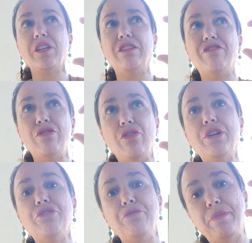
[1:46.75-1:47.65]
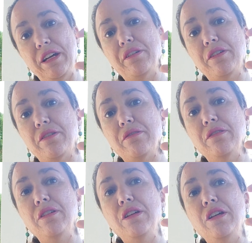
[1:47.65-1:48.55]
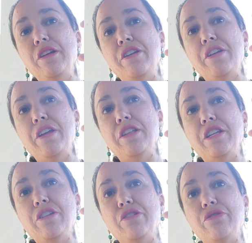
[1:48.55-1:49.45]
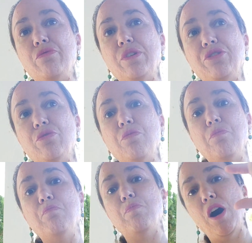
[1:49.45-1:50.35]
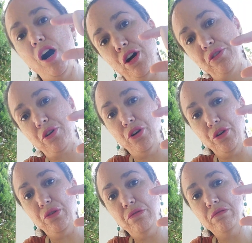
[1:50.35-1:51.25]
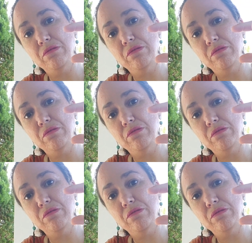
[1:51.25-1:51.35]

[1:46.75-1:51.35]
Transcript: If you go into a bank and then you want to borrow